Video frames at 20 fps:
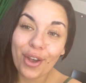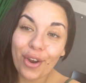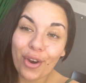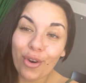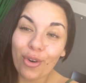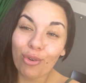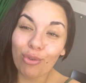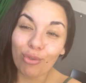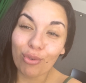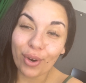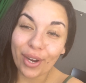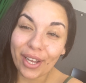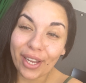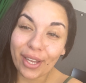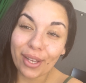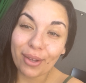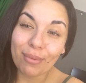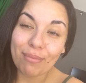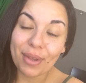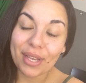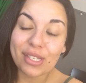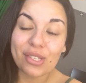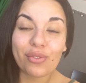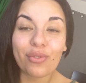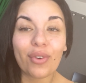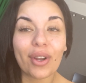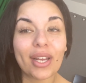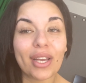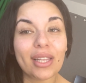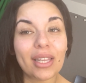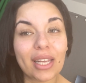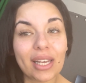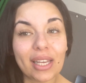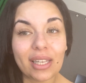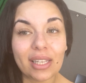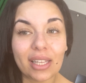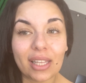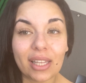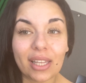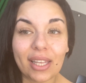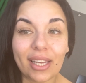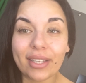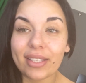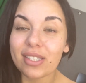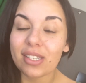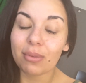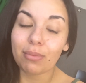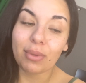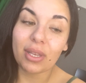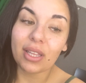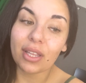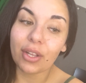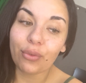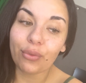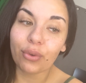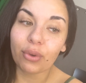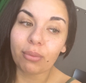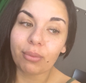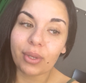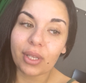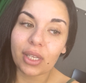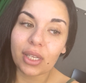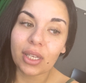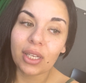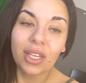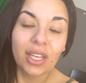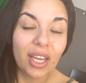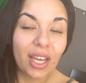great best friend like Lily to be there for me.